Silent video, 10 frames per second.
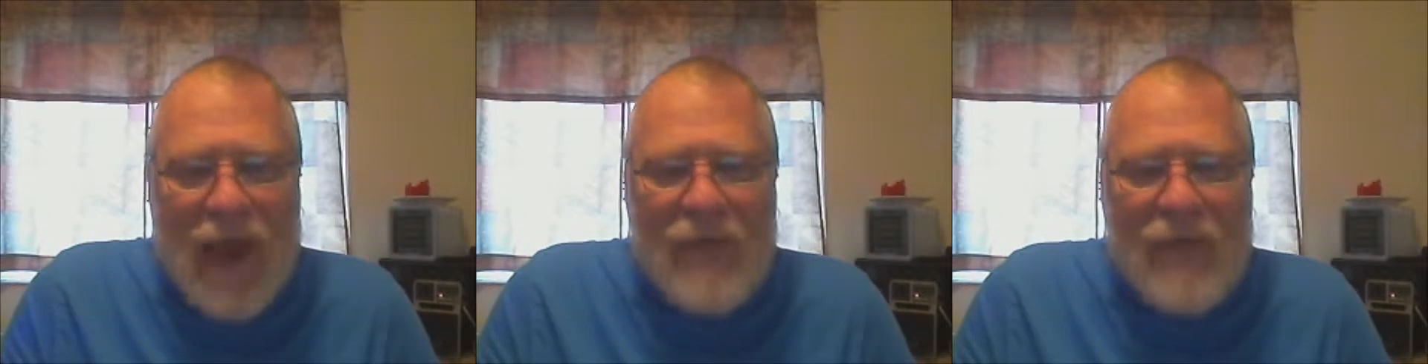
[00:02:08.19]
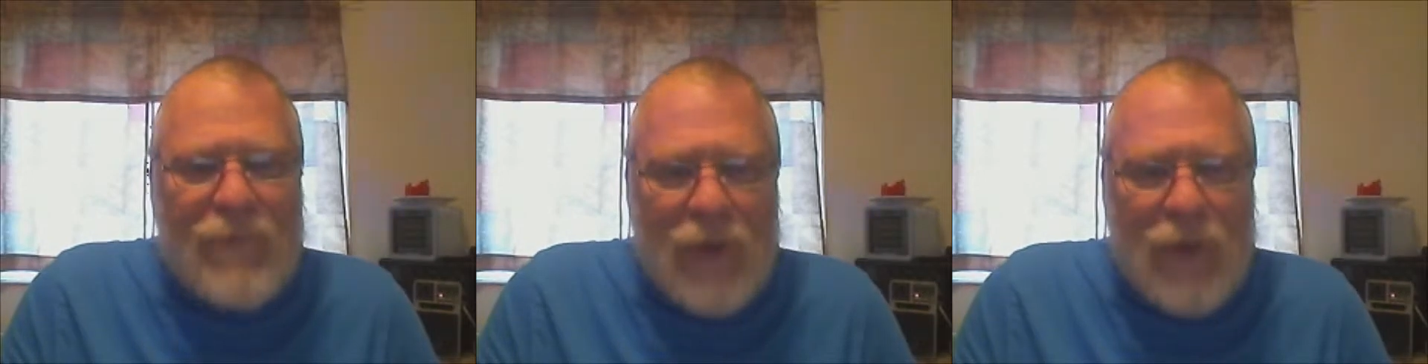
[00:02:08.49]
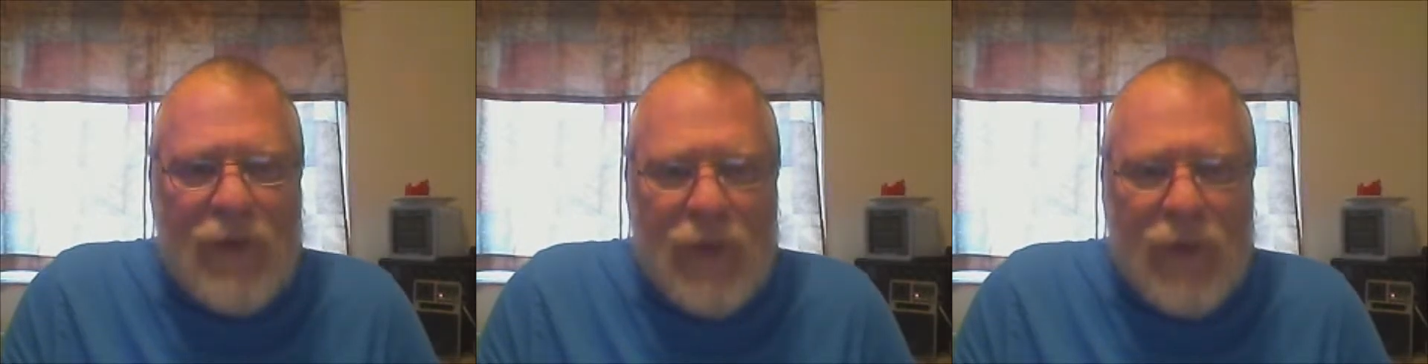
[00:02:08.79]
of a funny
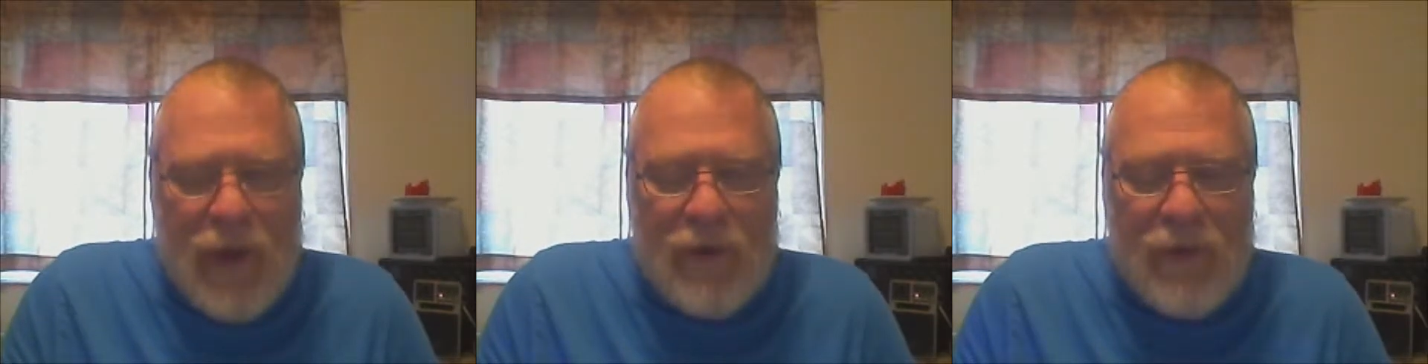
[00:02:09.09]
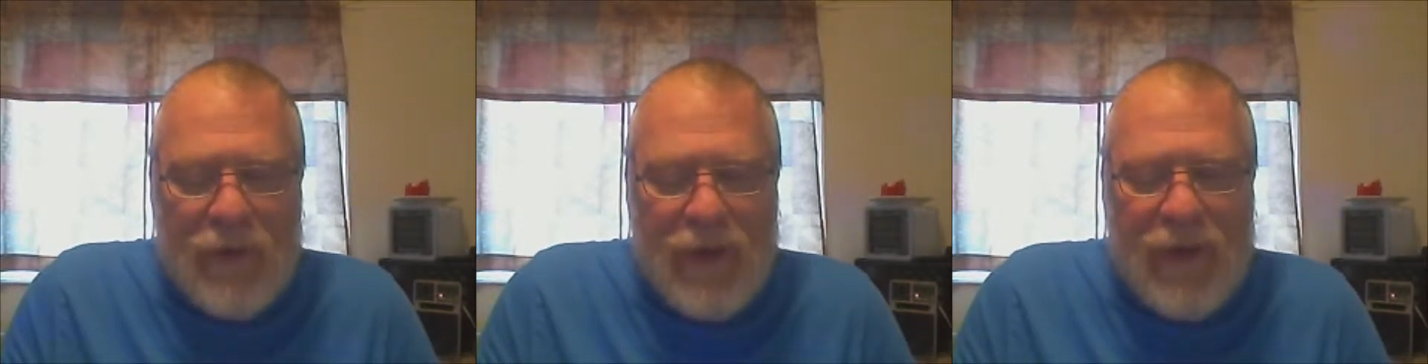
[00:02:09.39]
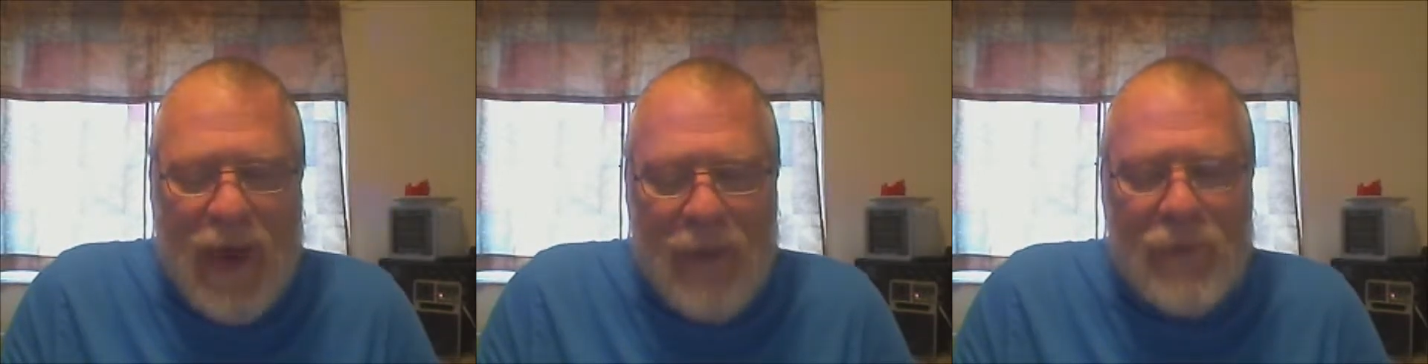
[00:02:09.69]
thing that
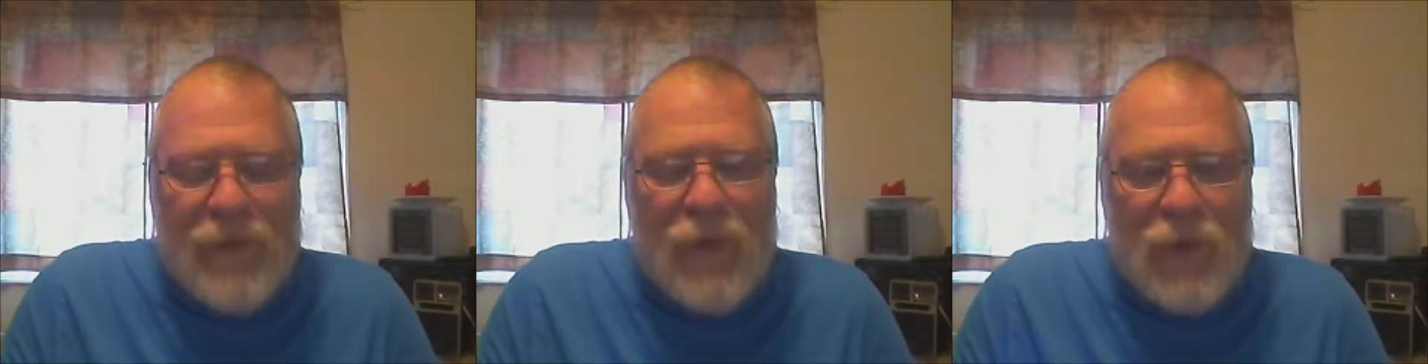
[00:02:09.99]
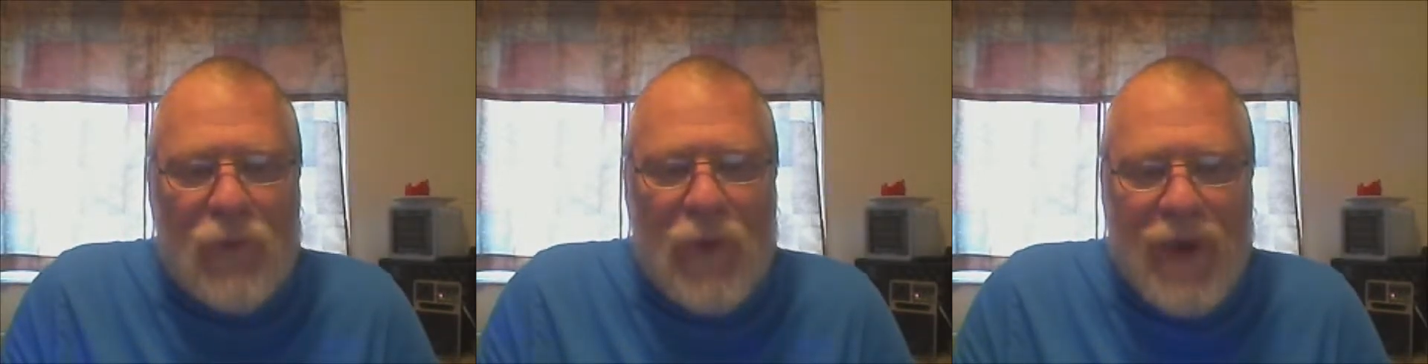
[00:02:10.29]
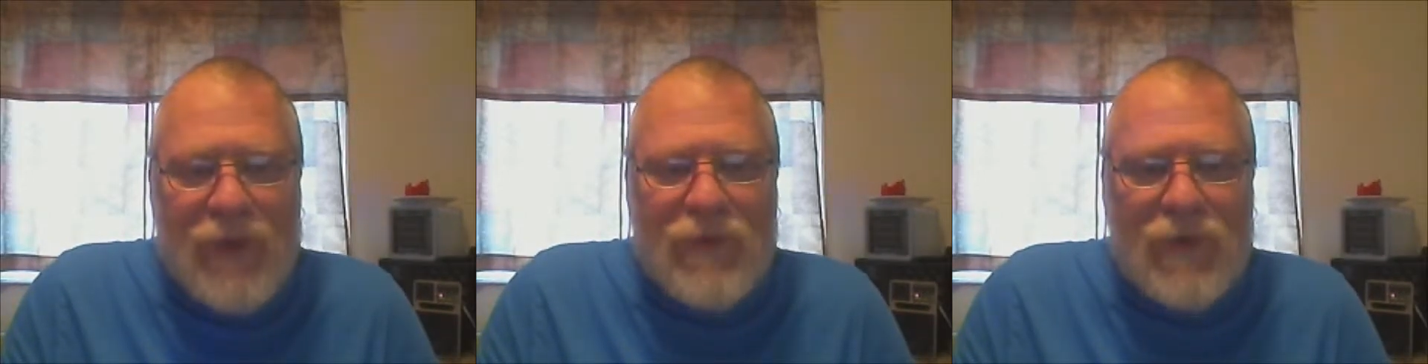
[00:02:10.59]
happened on the way
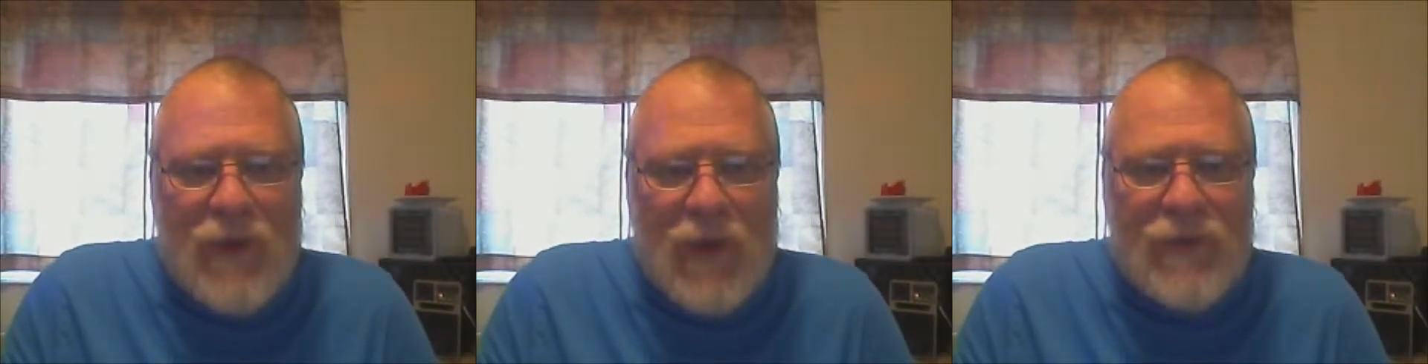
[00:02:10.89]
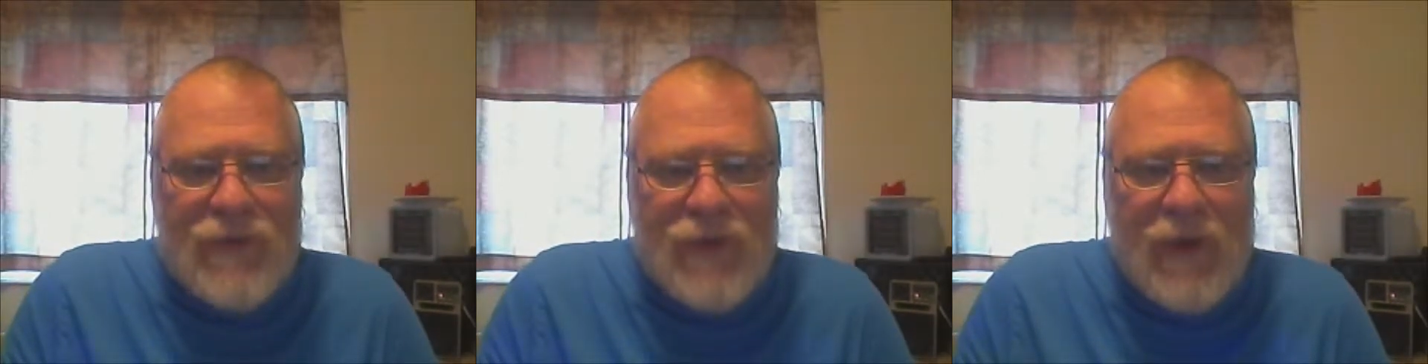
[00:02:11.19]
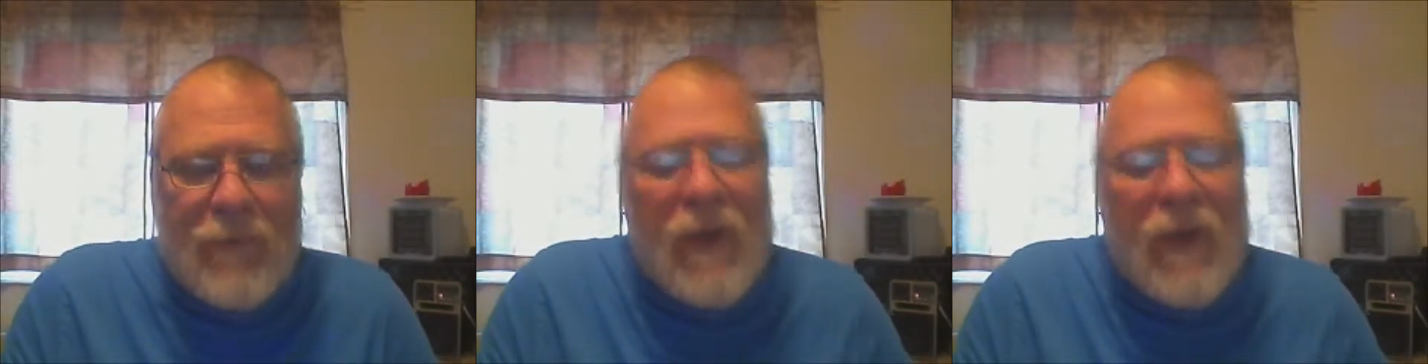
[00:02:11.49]
to the Coliseum.